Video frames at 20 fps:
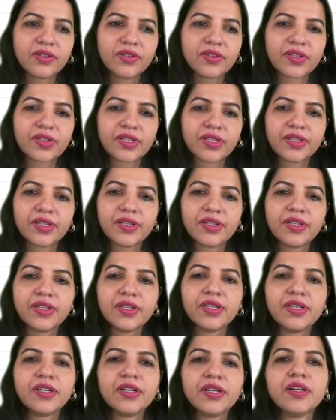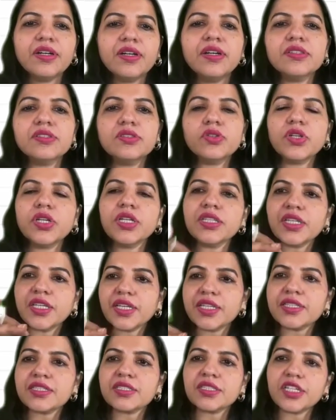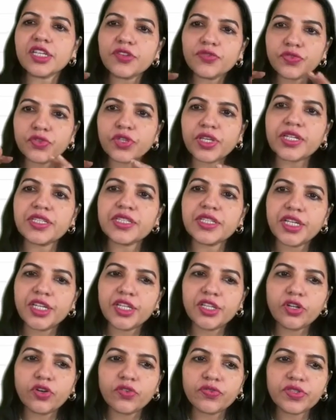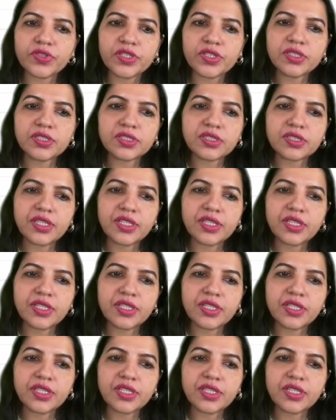Okay. So in the history, if you get any of this,